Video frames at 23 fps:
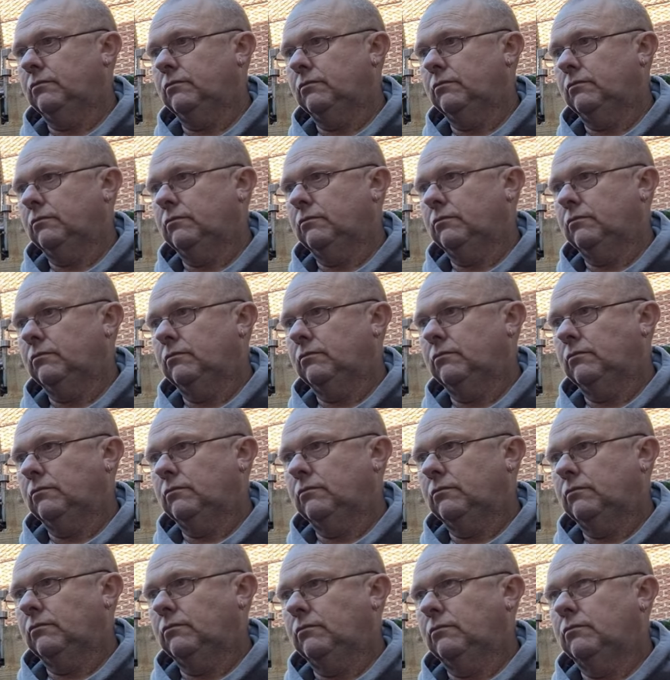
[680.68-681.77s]

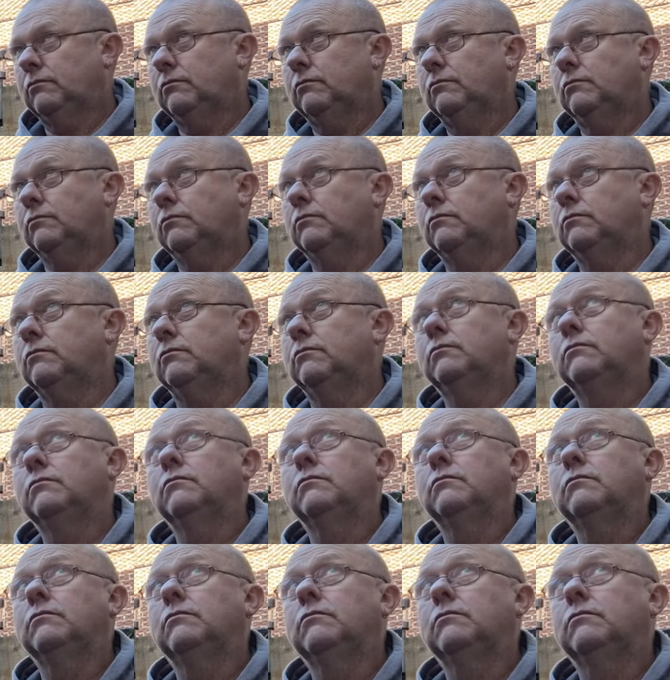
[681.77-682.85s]

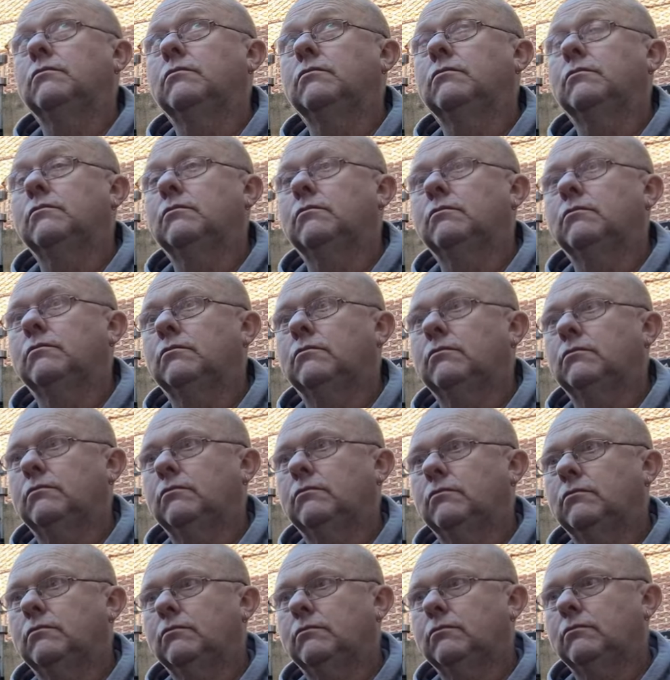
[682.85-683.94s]

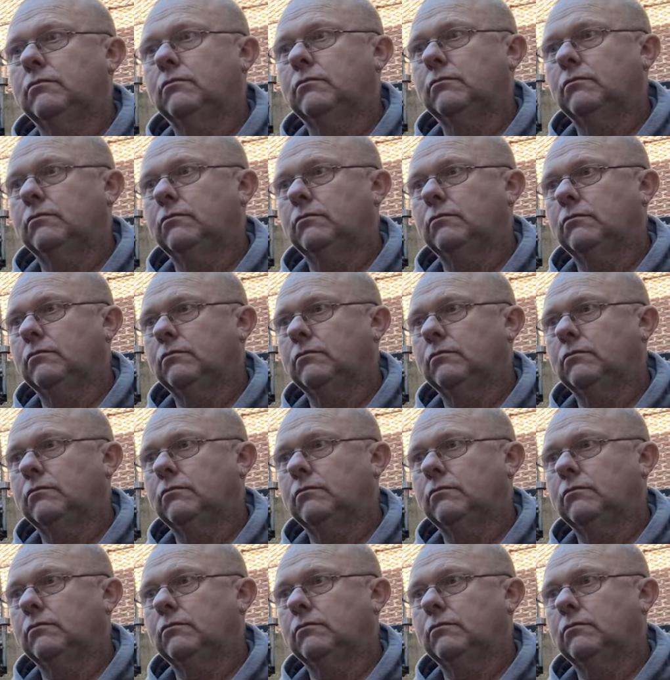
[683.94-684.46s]
(silent)